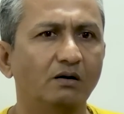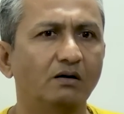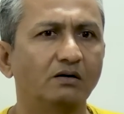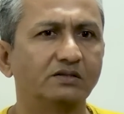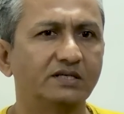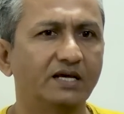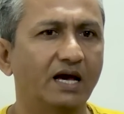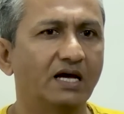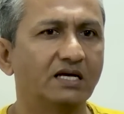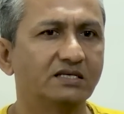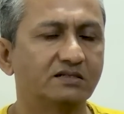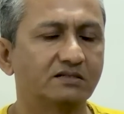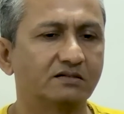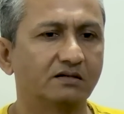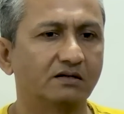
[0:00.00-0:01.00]
See,
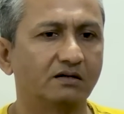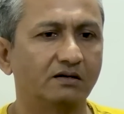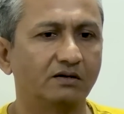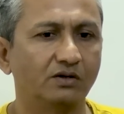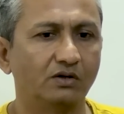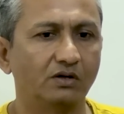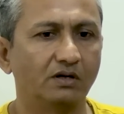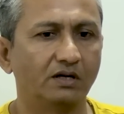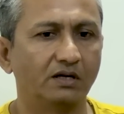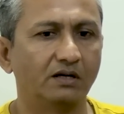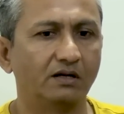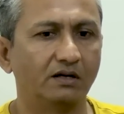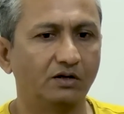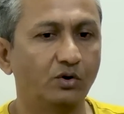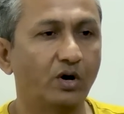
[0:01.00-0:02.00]
as
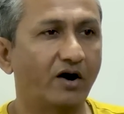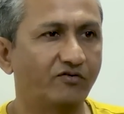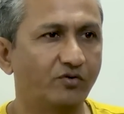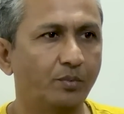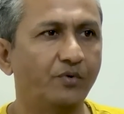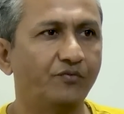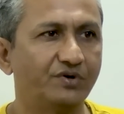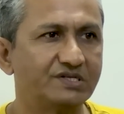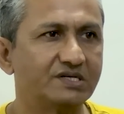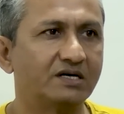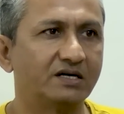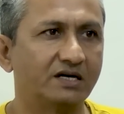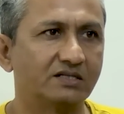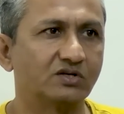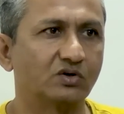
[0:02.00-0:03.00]
you have to be
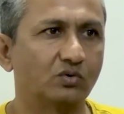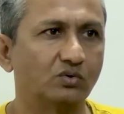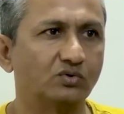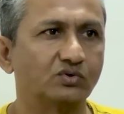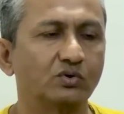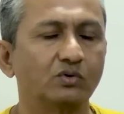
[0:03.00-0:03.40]
vigilant as a coach.